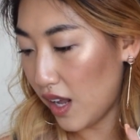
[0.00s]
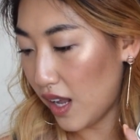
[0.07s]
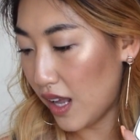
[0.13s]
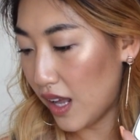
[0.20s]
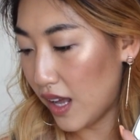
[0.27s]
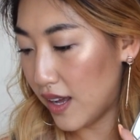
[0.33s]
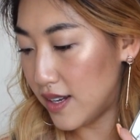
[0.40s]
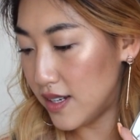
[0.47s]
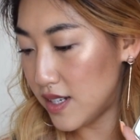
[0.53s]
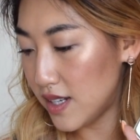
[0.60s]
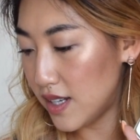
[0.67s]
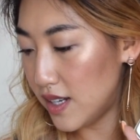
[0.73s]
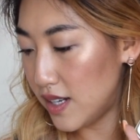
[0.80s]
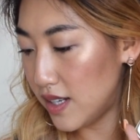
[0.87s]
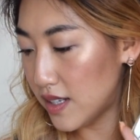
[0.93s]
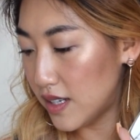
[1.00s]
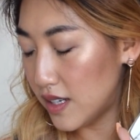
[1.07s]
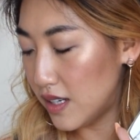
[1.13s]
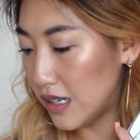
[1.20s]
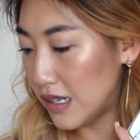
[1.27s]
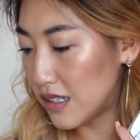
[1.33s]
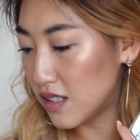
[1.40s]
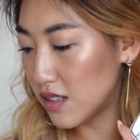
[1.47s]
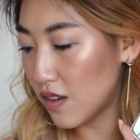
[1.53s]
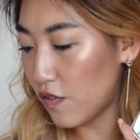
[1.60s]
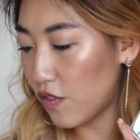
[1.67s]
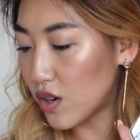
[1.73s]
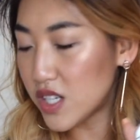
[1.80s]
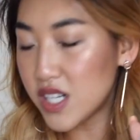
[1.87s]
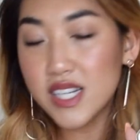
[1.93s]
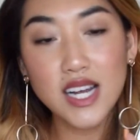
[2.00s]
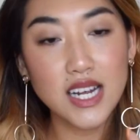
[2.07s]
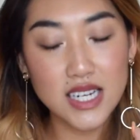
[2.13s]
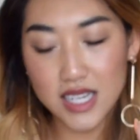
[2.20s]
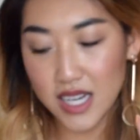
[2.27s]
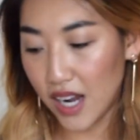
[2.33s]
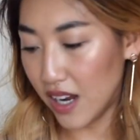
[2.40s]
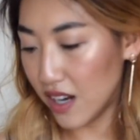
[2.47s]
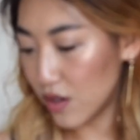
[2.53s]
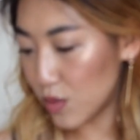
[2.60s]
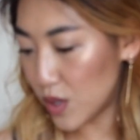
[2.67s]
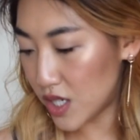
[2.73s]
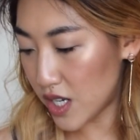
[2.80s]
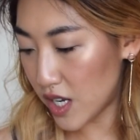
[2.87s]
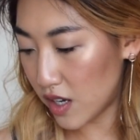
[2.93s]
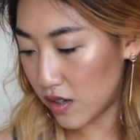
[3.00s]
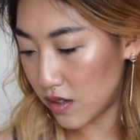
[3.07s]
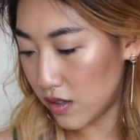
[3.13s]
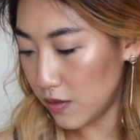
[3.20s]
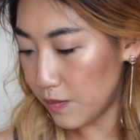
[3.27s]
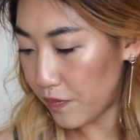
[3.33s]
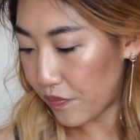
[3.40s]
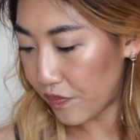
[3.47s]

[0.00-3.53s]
and it is $14.99 retail.